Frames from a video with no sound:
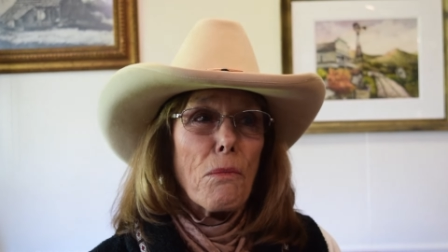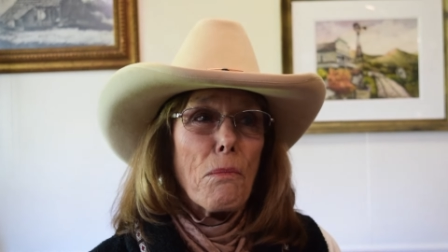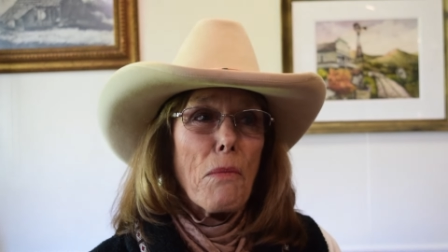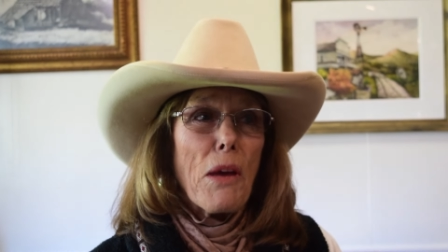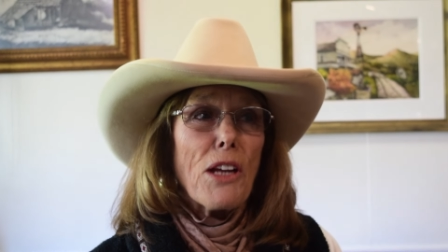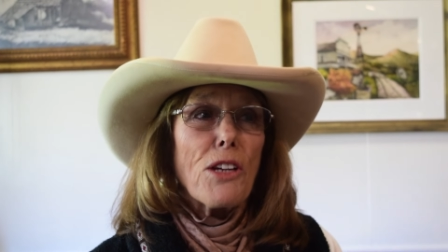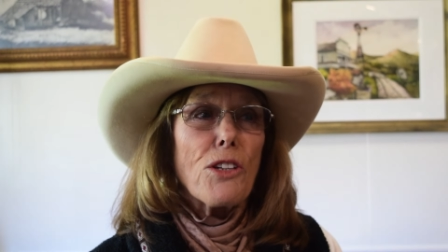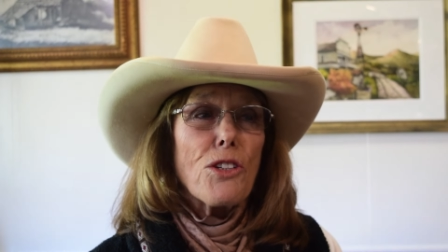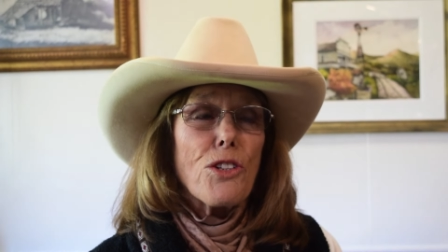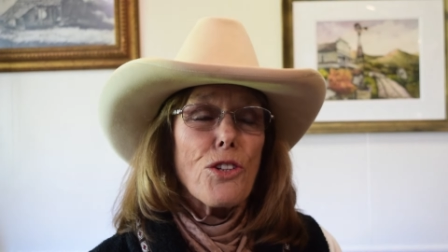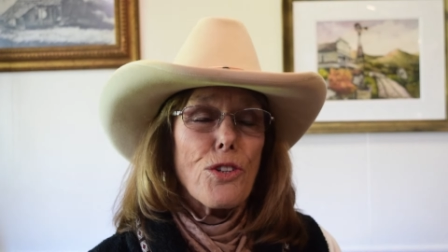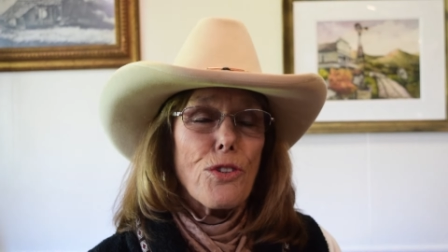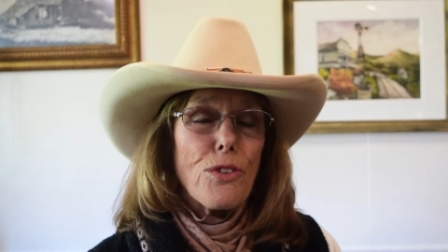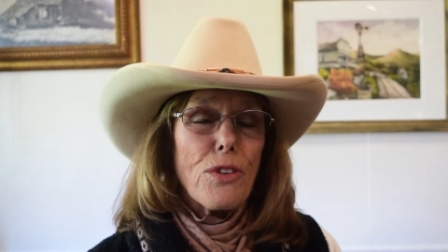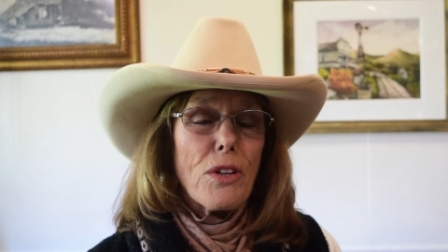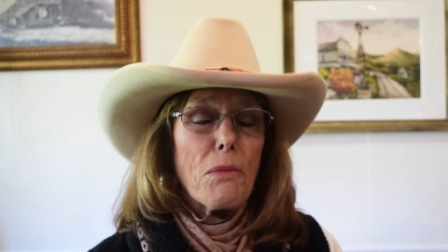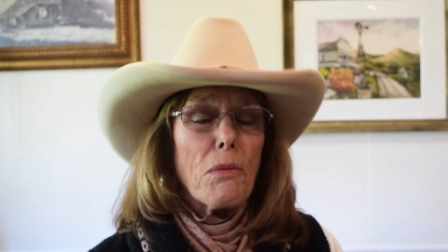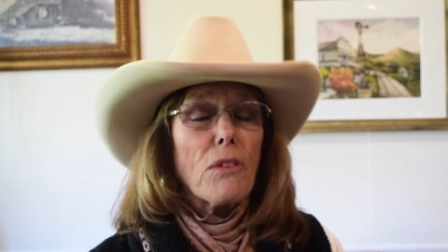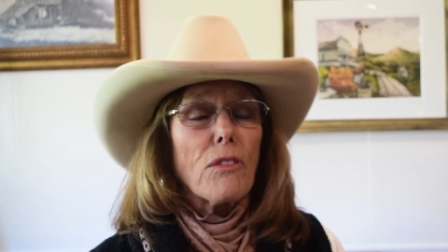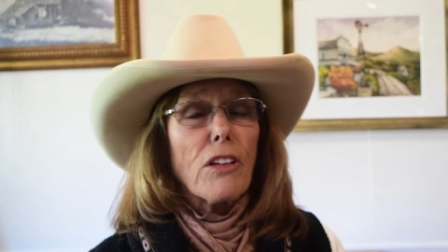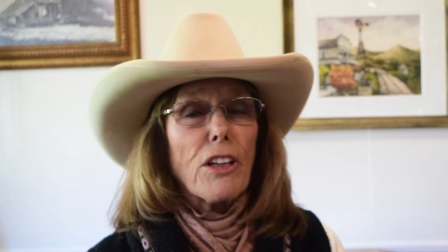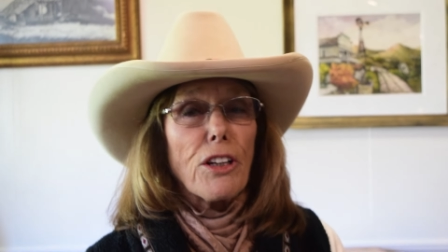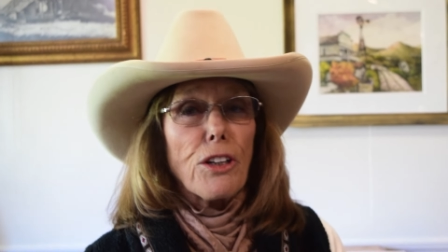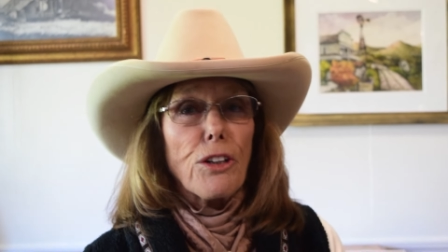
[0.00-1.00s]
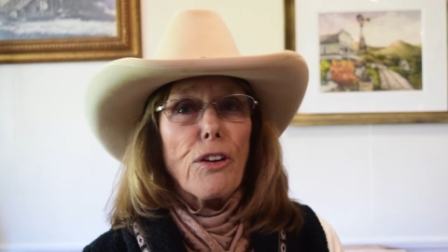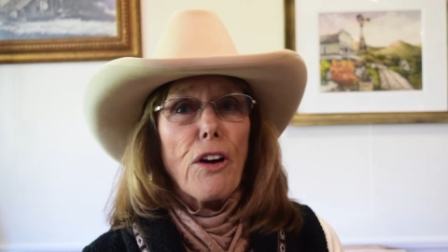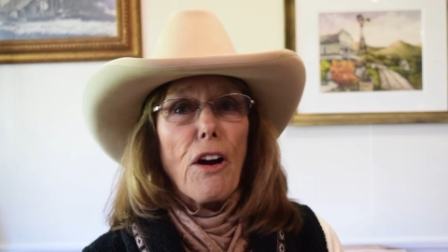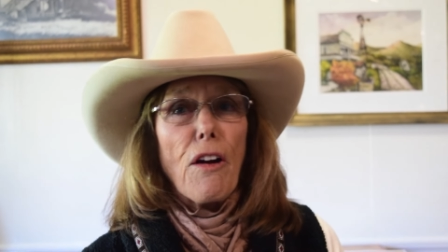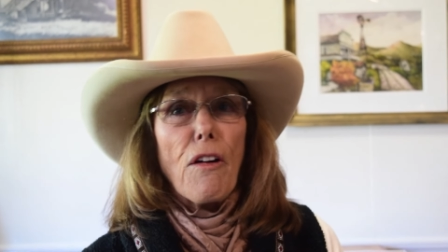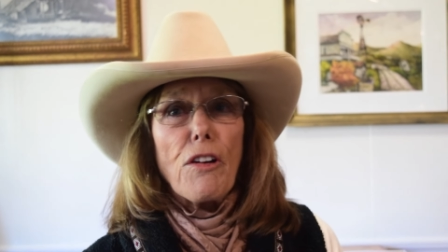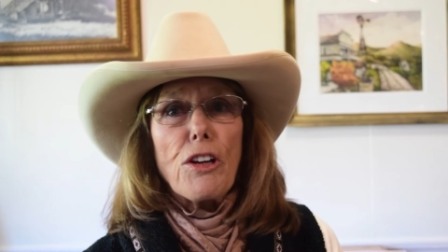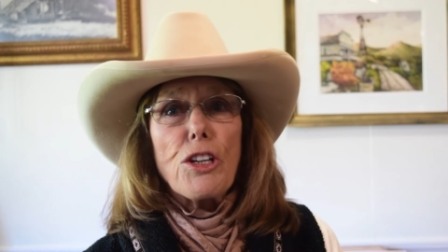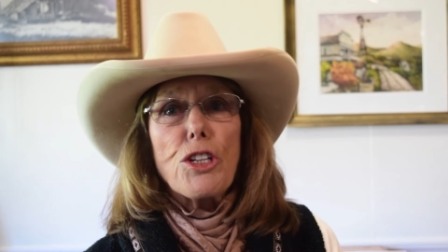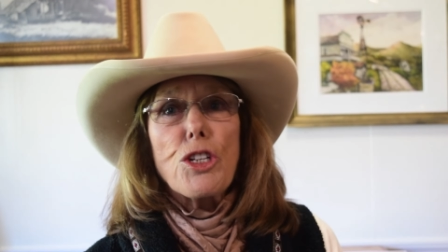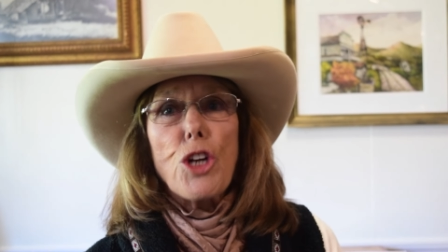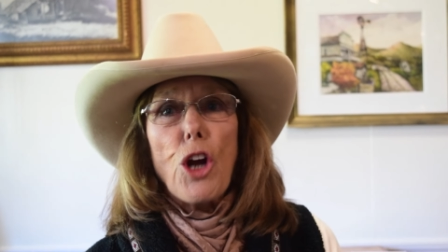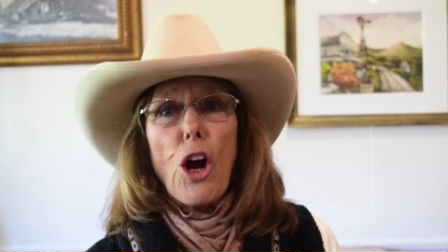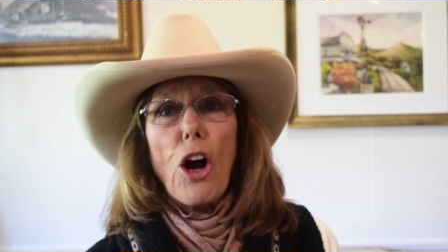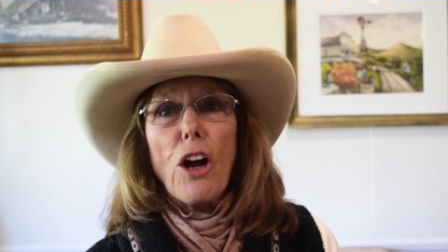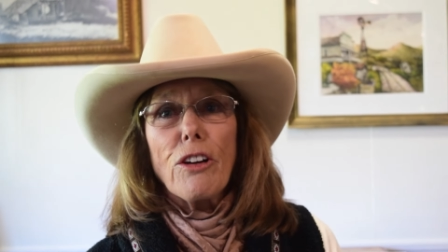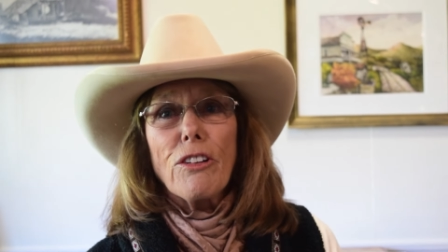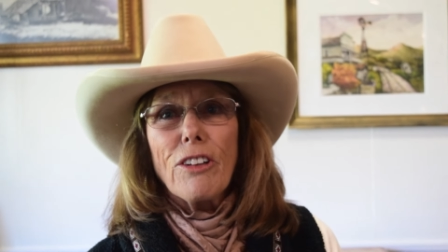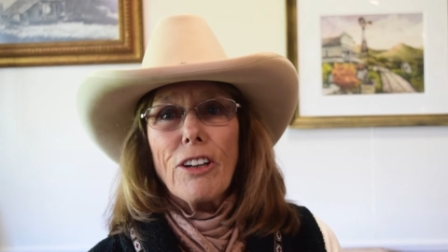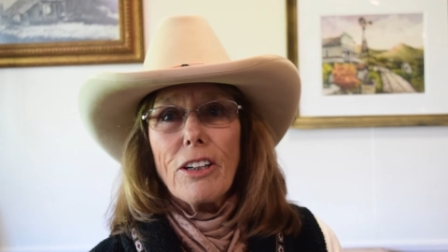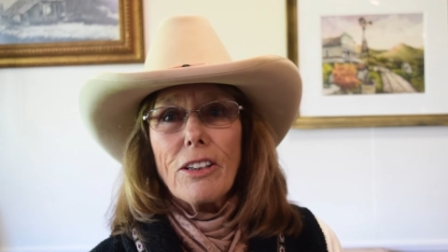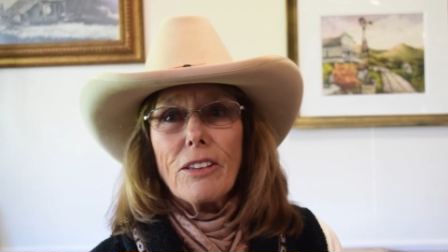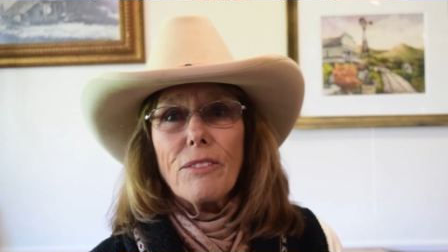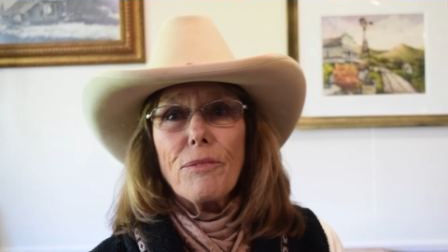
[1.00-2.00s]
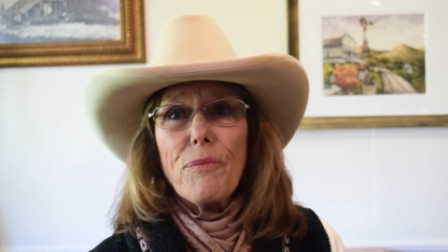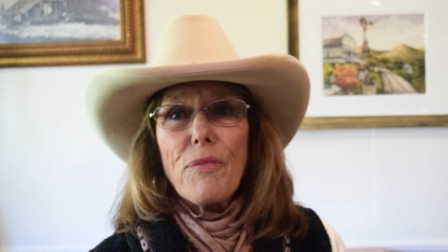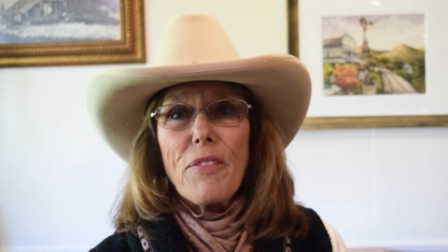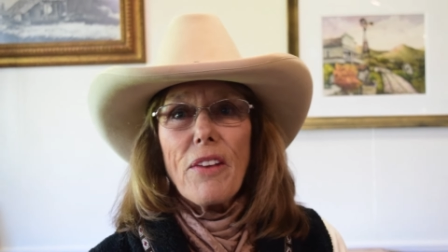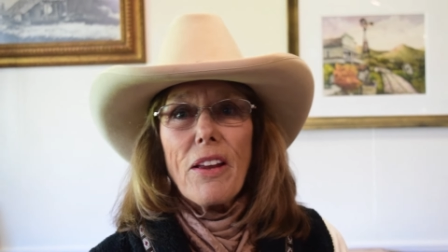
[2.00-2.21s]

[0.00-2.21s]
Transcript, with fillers: mainstream of literary genre.